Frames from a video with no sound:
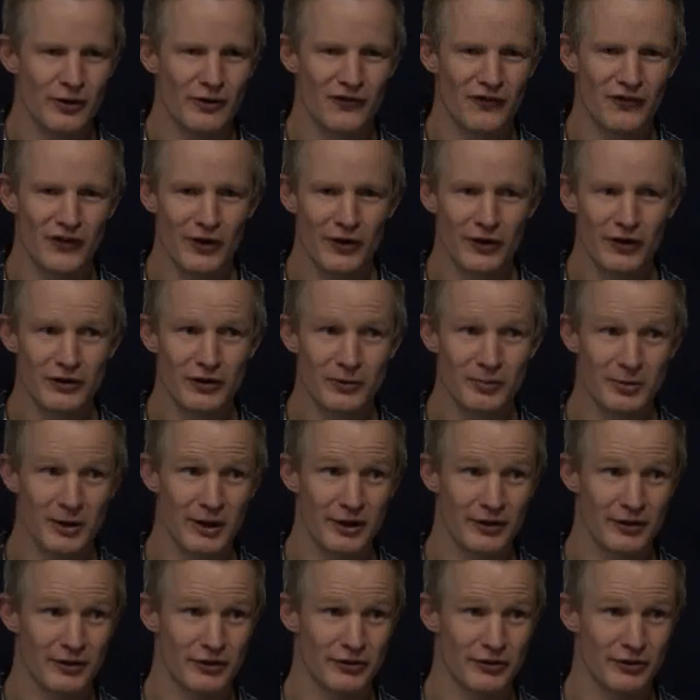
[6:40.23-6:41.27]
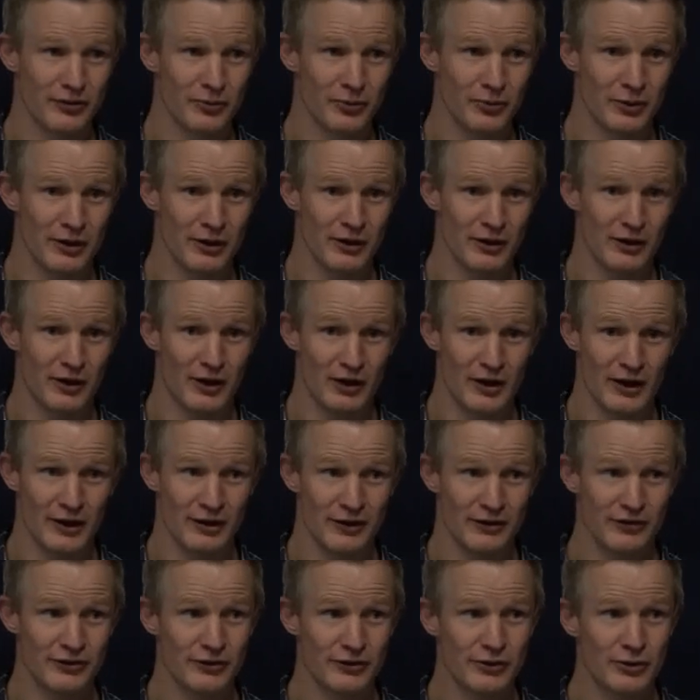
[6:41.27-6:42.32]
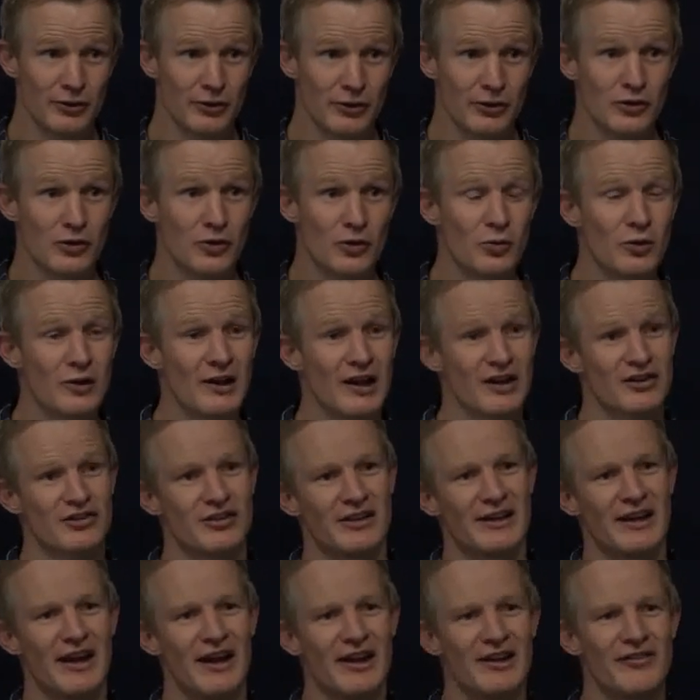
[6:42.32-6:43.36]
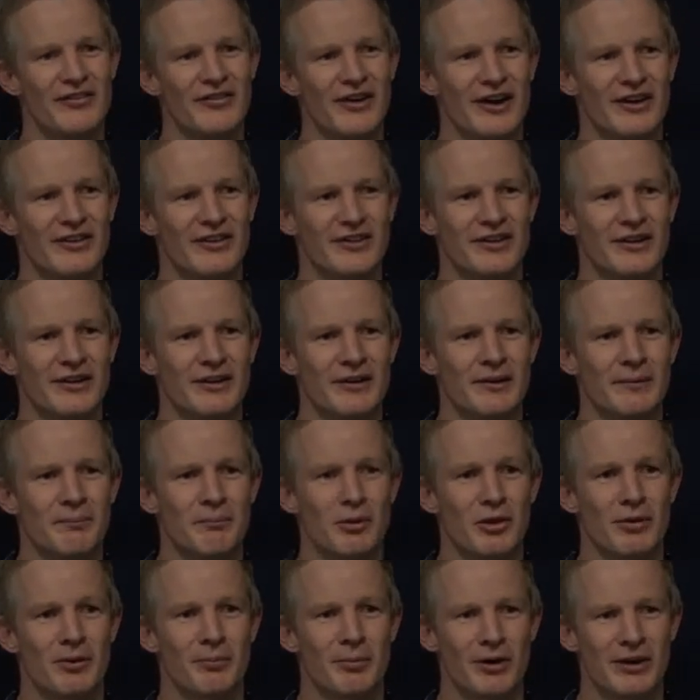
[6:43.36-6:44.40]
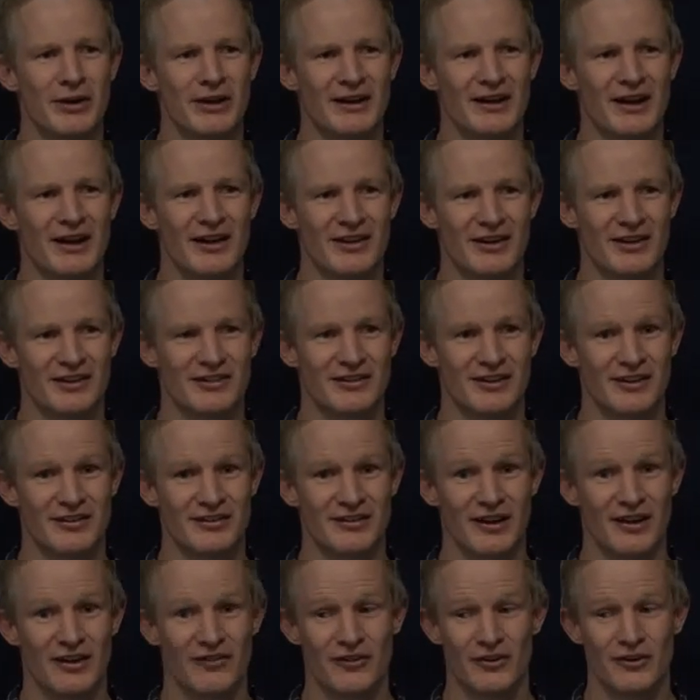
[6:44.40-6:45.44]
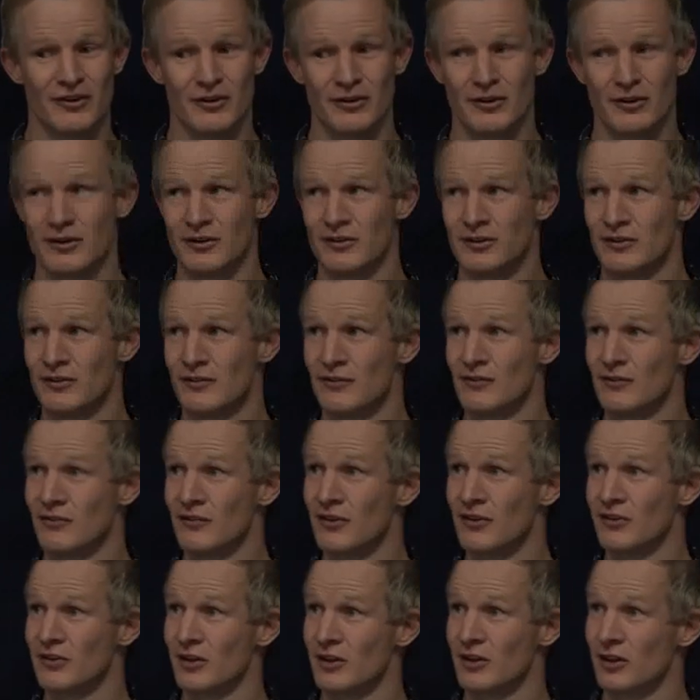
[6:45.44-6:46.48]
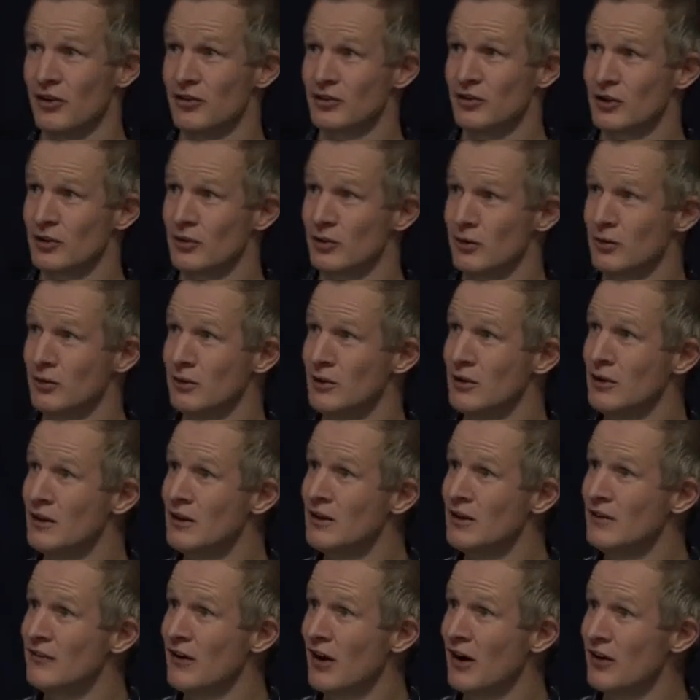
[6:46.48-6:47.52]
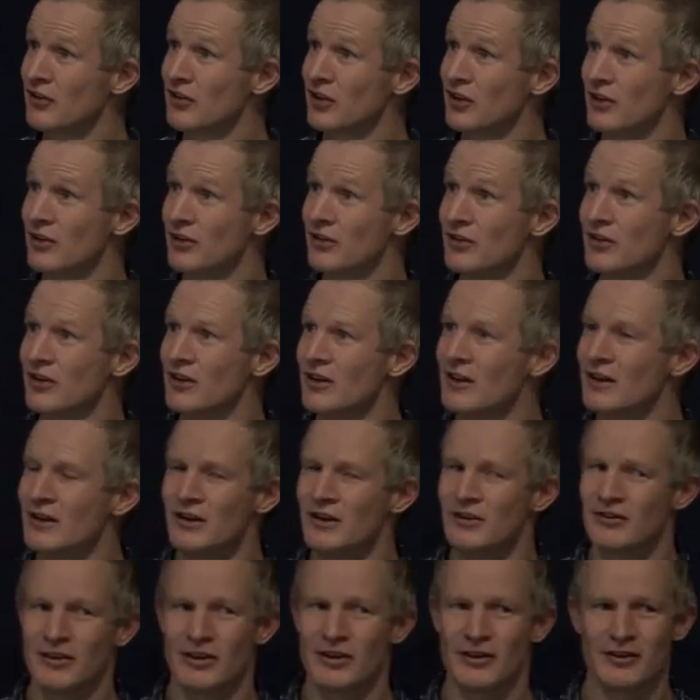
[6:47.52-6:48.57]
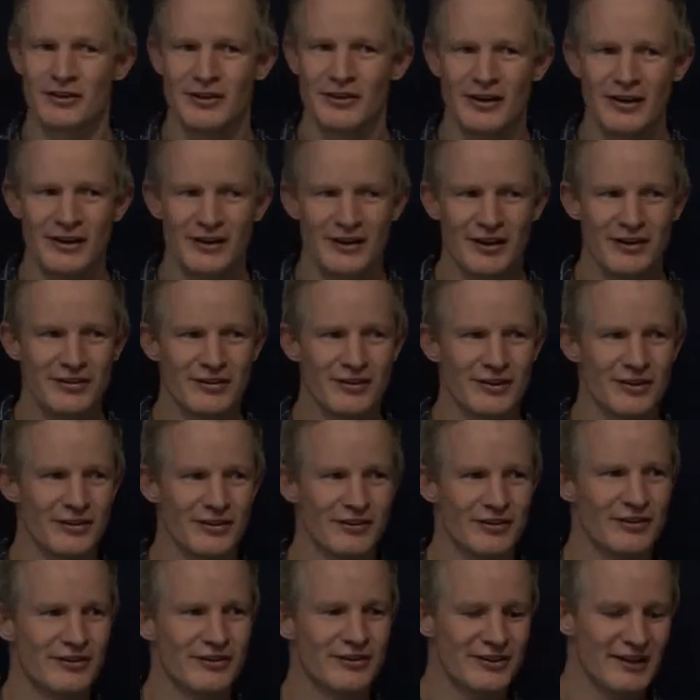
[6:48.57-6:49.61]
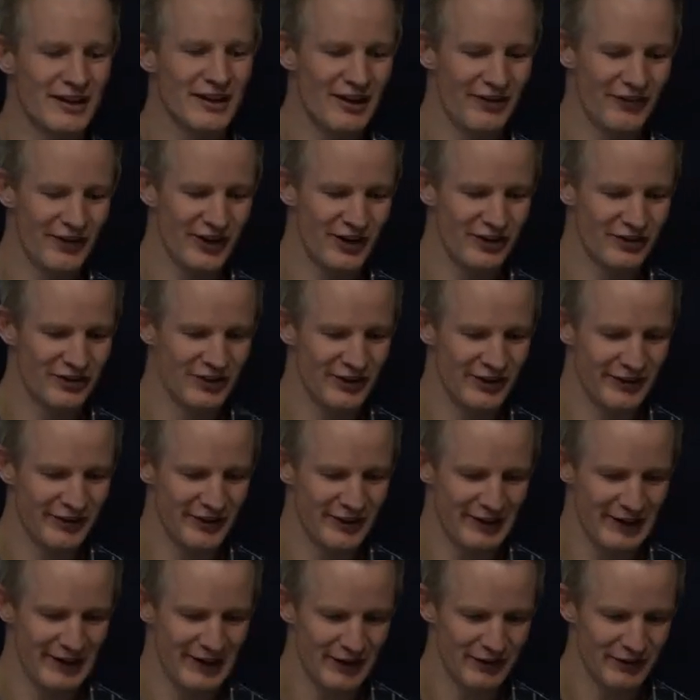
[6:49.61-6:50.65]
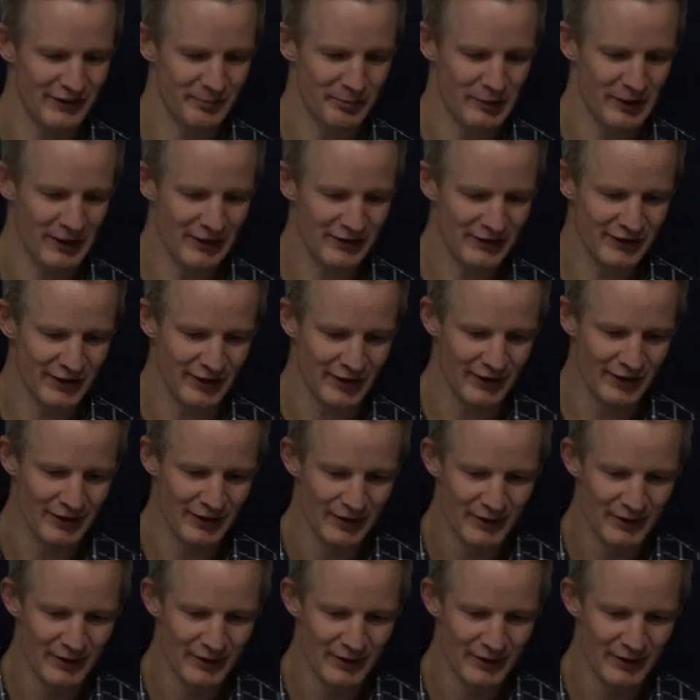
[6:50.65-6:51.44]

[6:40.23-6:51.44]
ferritin, being this where iron is stored, will actually elevate, but the body can't access that for its physiological functions. So in essence, it's starvation in the land of plenty.